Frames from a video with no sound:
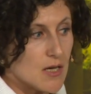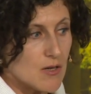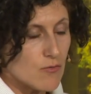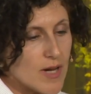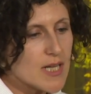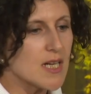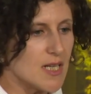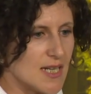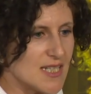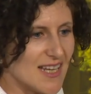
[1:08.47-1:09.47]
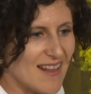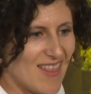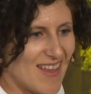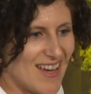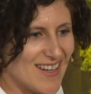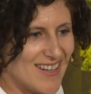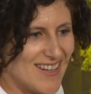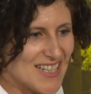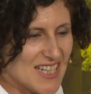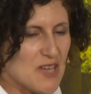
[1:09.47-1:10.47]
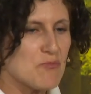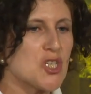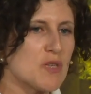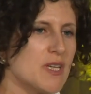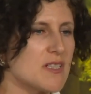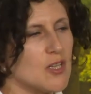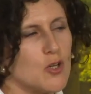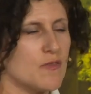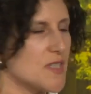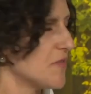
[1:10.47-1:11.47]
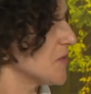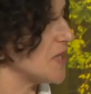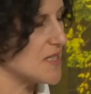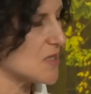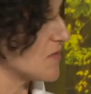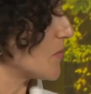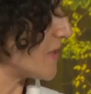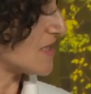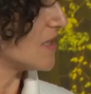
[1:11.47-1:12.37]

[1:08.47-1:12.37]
recognizing that it's an ambition because a lot of different pieces of the puzzle